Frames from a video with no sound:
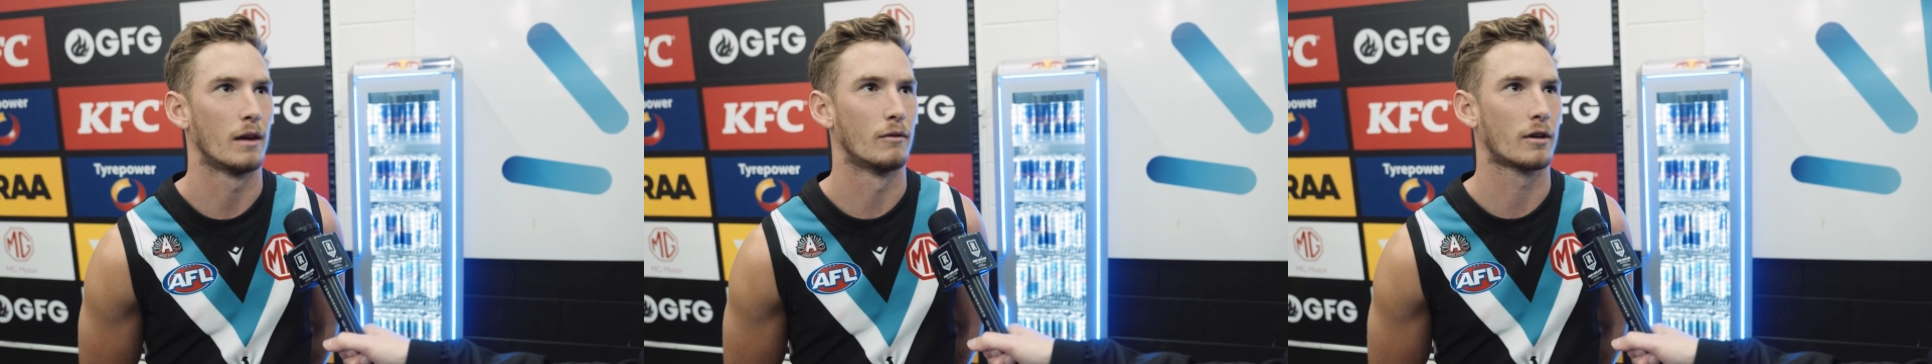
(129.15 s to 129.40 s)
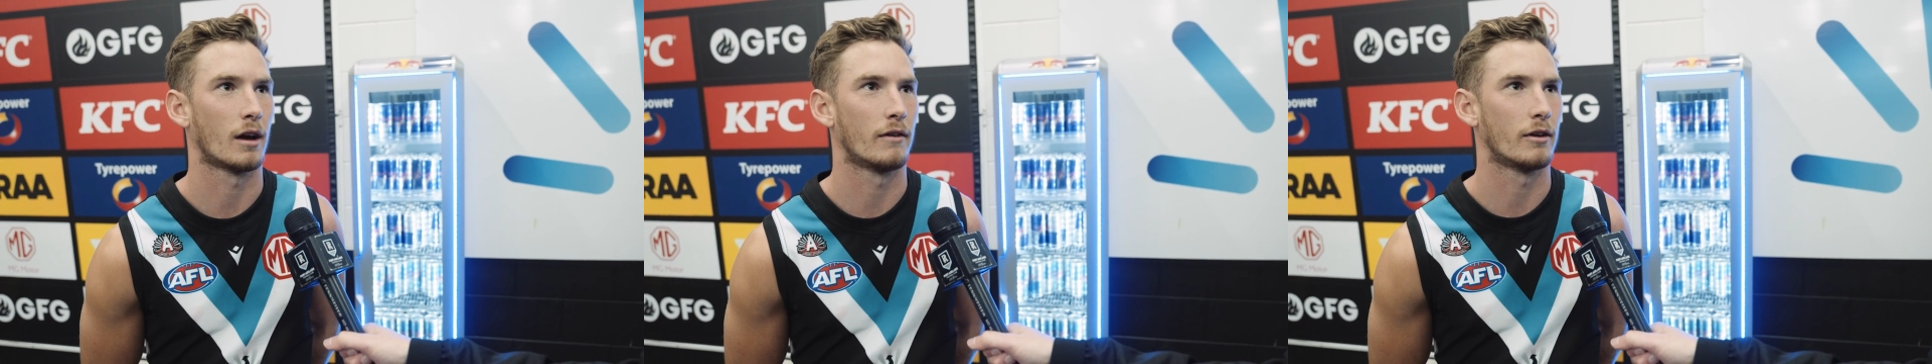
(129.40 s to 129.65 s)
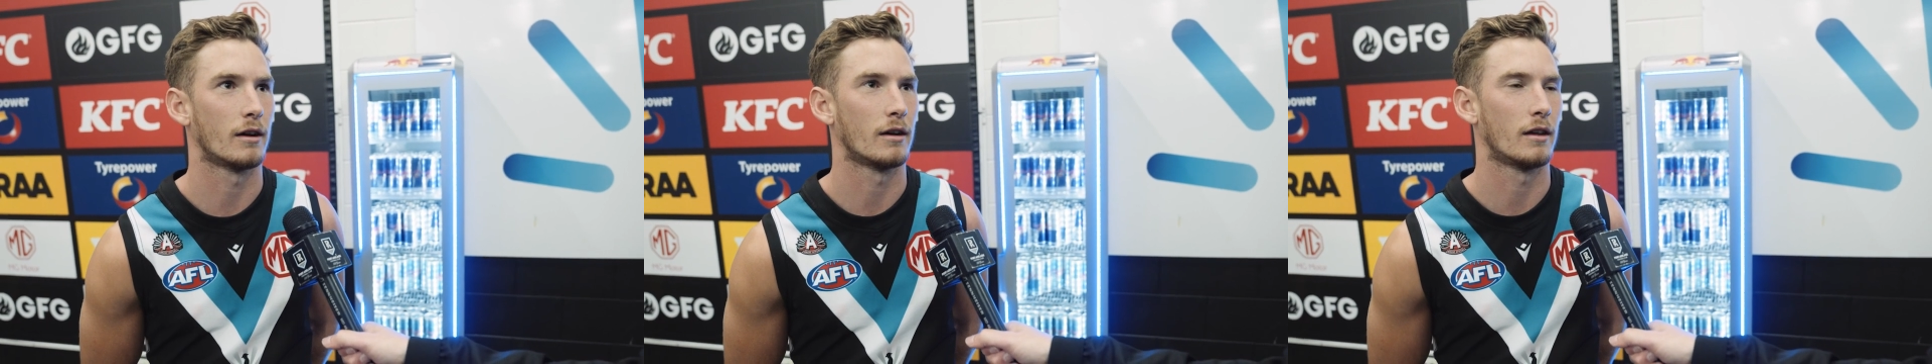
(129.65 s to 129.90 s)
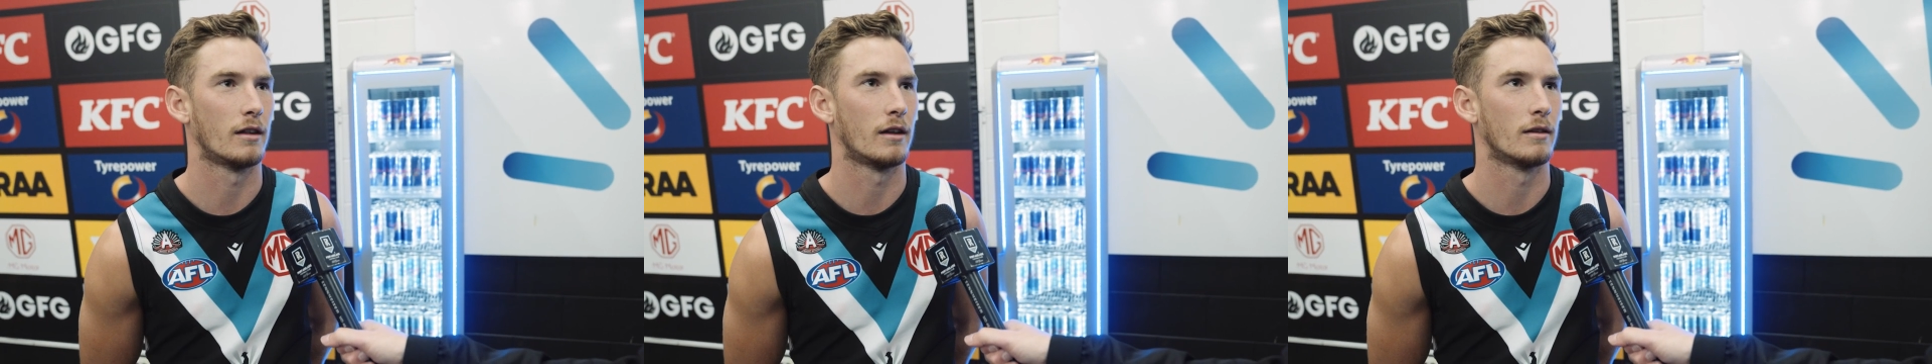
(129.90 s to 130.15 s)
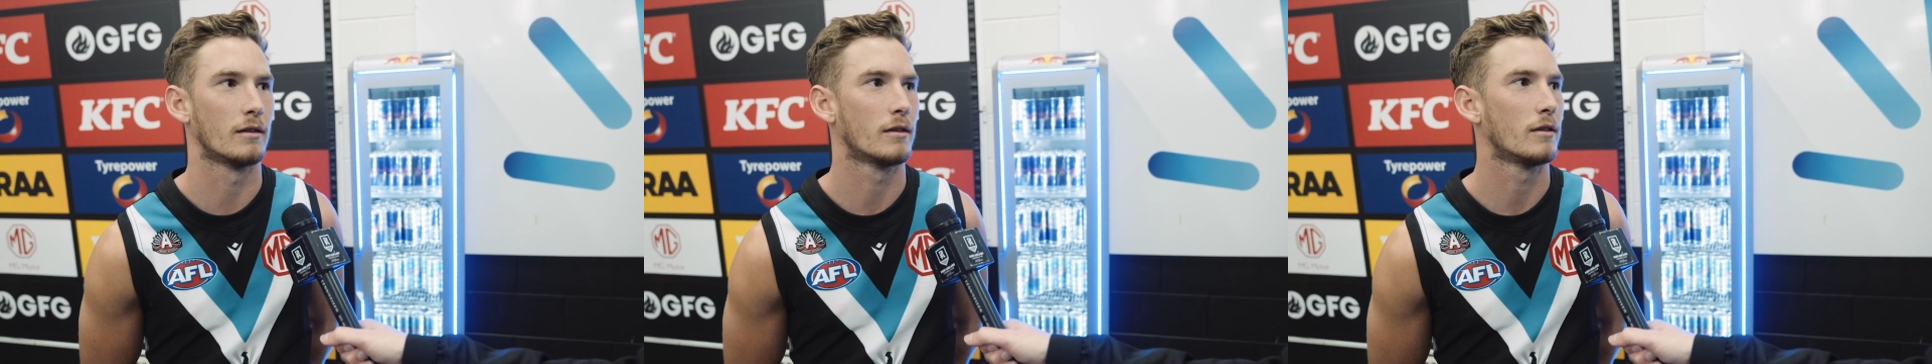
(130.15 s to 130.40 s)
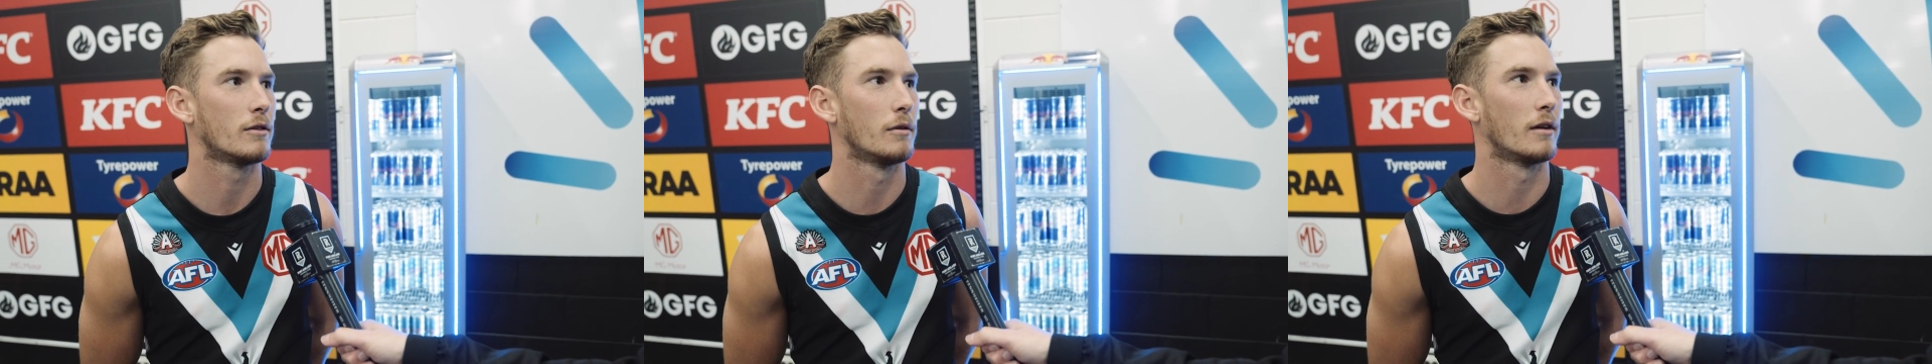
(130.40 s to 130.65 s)
recover, and then
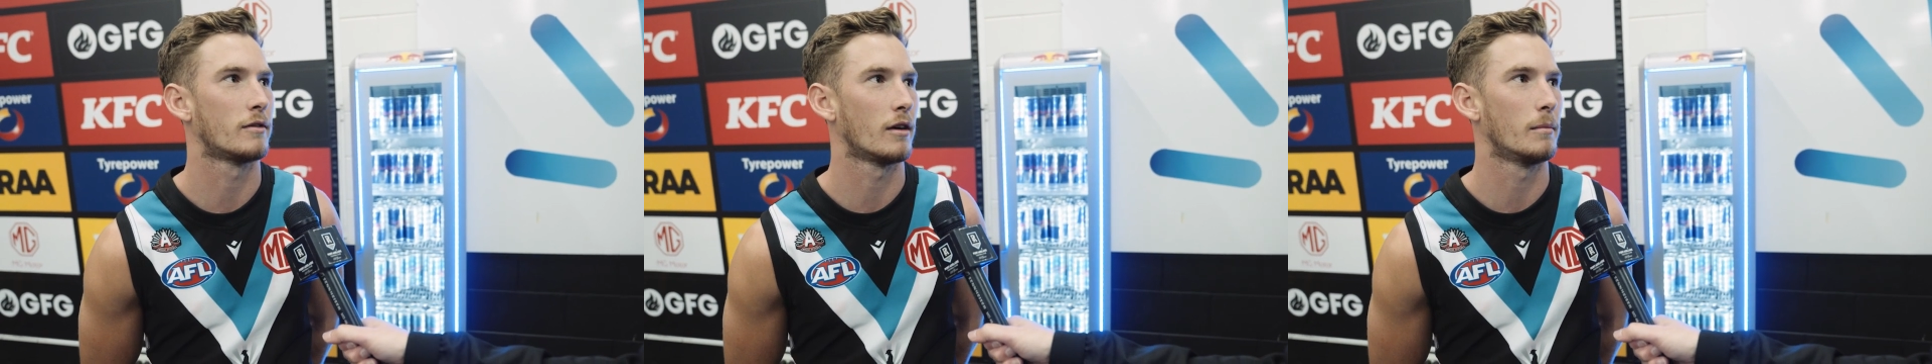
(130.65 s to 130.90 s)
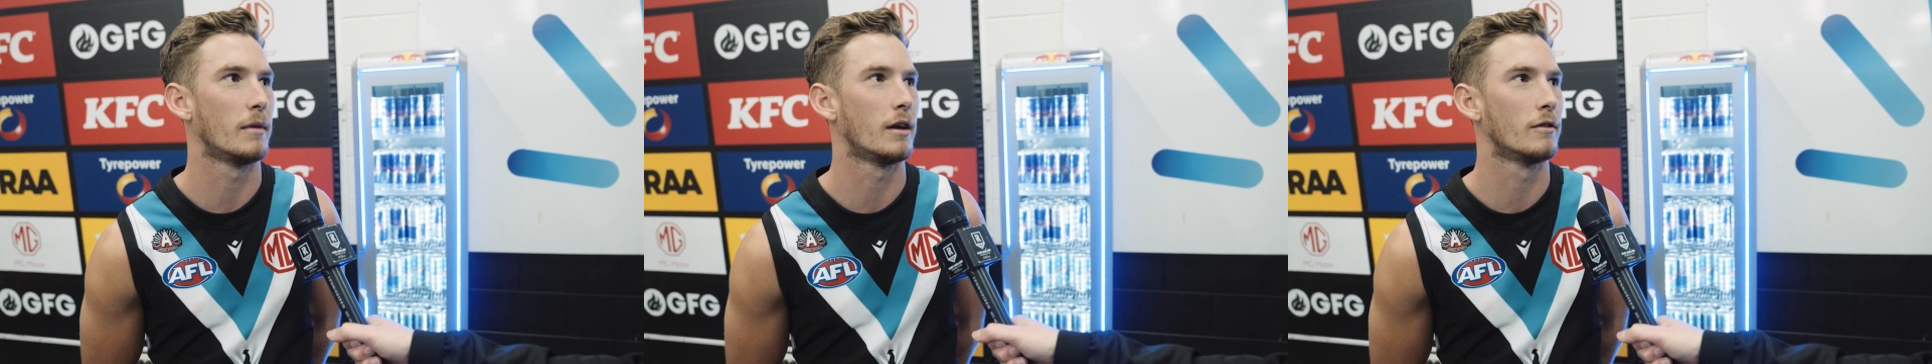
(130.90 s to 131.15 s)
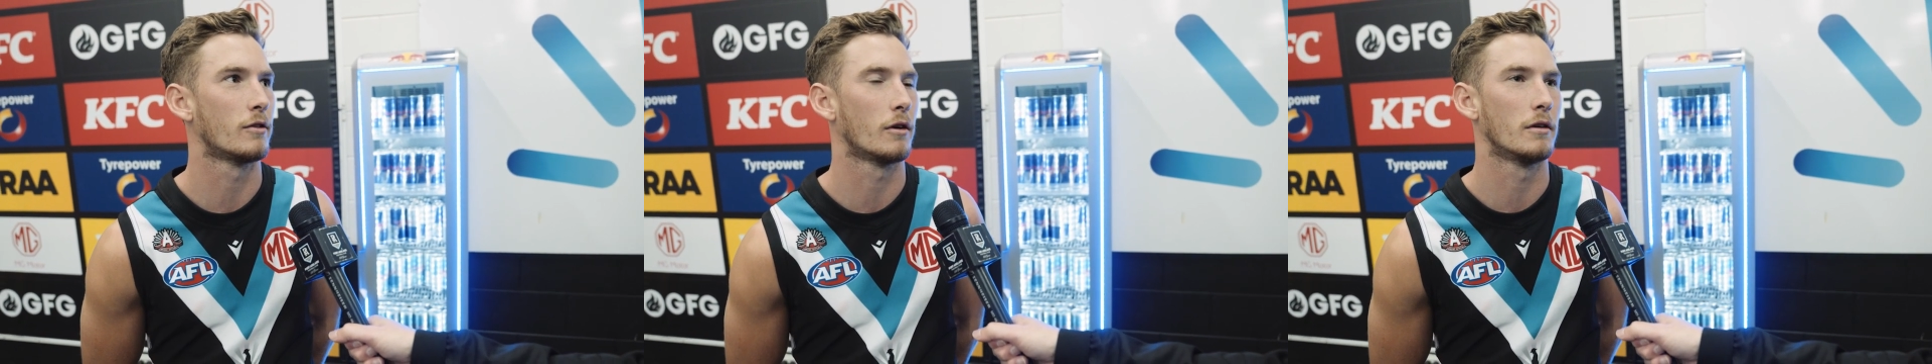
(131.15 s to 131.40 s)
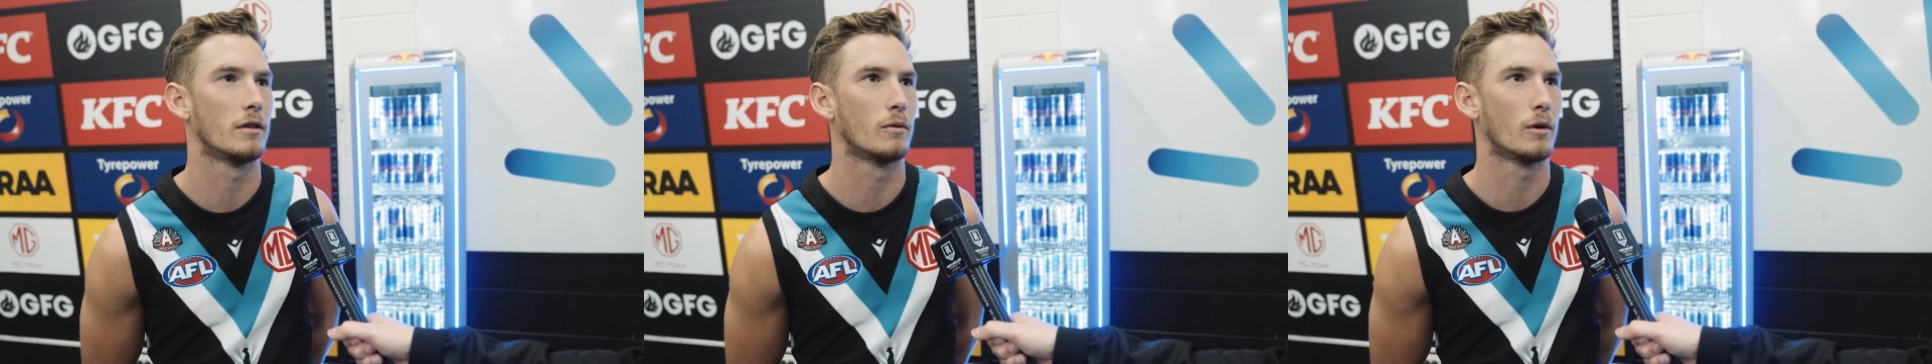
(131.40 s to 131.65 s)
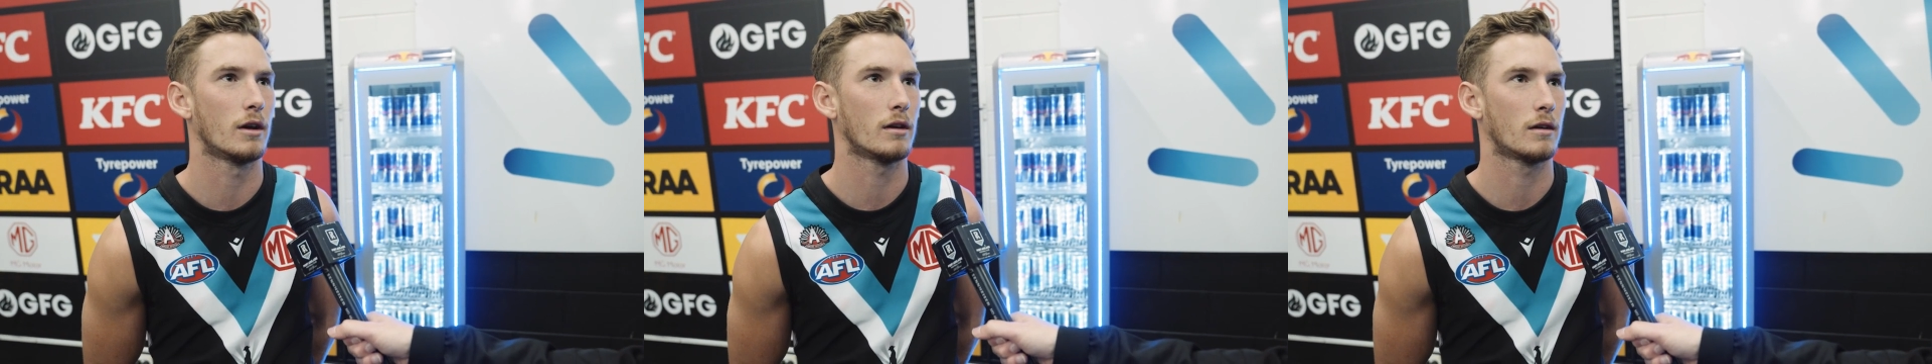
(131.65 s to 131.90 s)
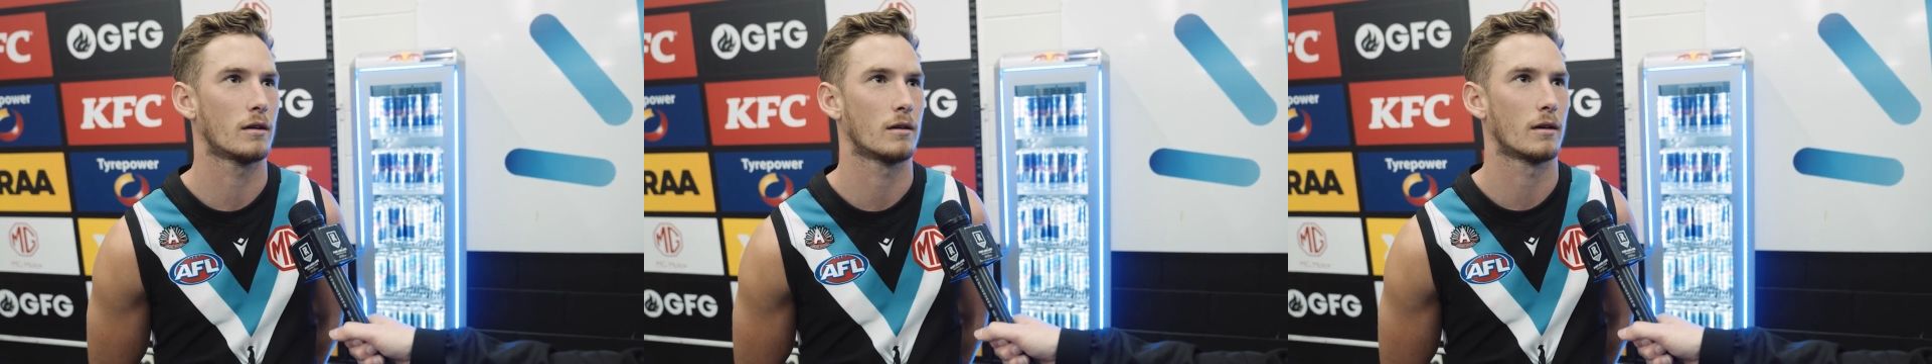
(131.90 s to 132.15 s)
do our team meetings early in the week.